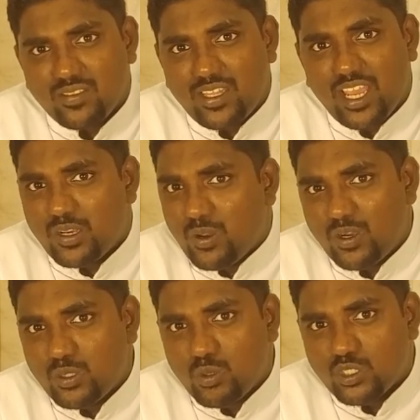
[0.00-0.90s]
They are
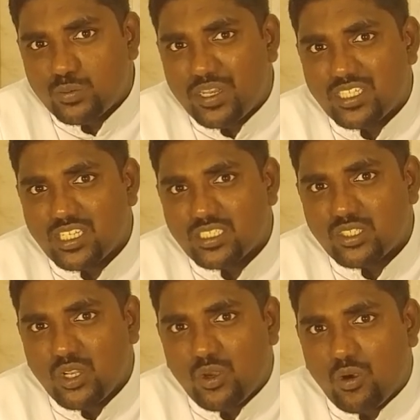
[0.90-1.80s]
not those brothers
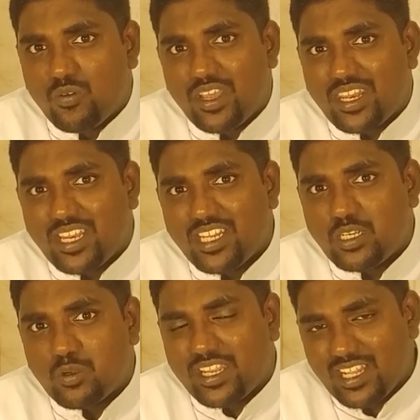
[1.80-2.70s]
who were ready
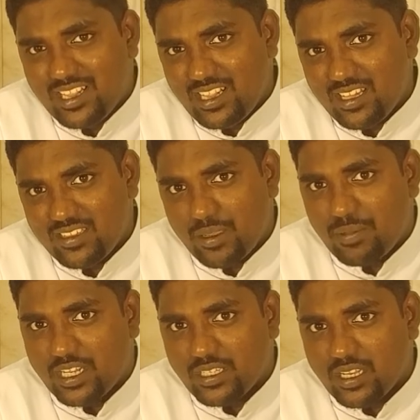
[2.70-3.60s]
to kill their
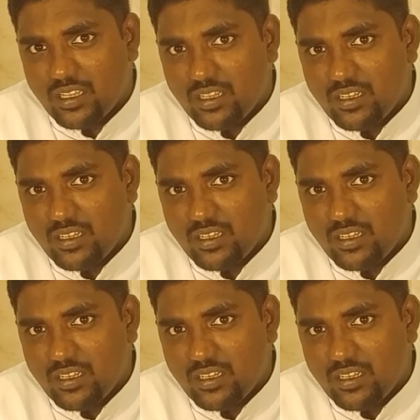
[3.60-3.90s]
brother,